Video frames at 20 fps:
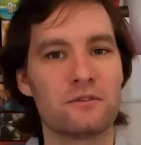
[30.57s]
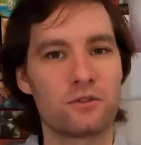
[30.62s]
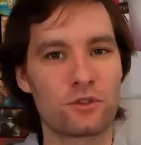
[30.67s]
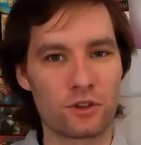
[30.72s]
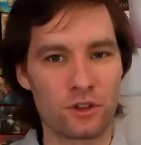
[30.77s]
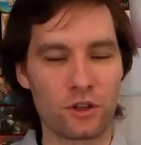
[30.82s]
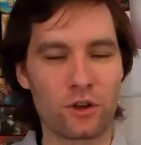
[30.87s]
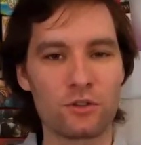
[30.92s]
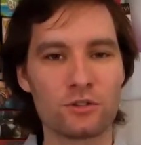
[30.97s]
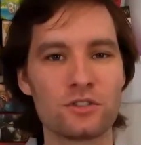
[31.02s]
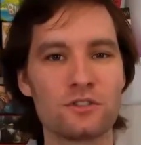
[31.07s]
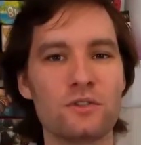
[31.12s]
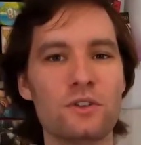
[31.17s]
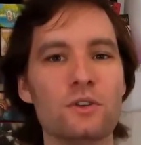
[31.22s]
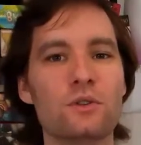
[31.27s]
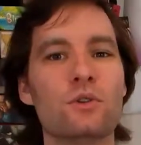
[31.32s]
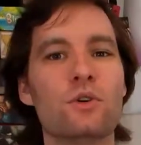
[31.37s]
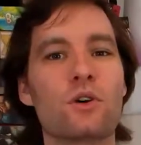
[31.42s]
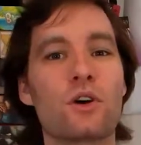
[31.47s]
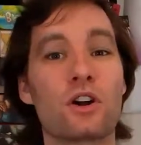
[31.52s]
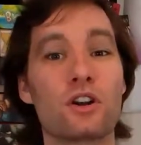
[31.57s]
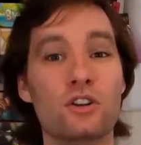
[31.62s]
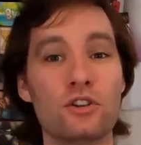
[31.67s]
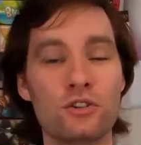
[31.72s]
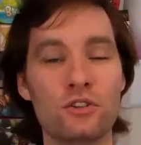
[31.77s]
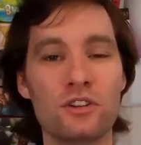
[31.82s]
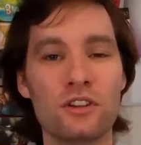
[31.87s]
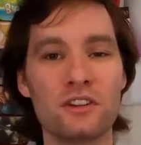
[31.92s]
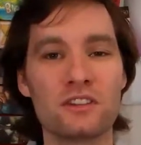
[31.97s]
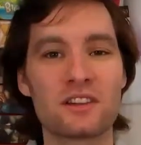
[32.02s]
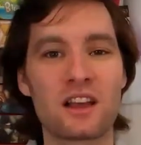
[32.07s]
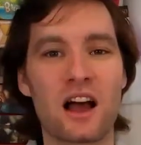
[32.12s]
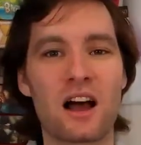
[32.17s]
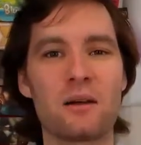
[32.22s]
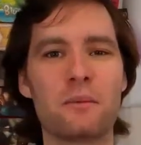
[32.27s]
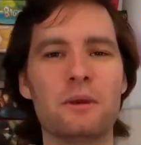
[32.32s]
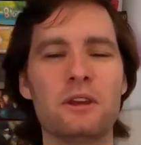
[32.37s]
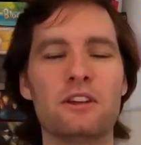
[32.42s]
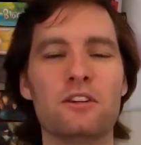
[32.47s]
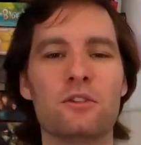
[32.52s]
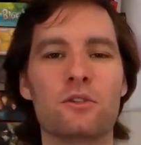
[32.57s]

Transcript: for those of you who are new to this hobby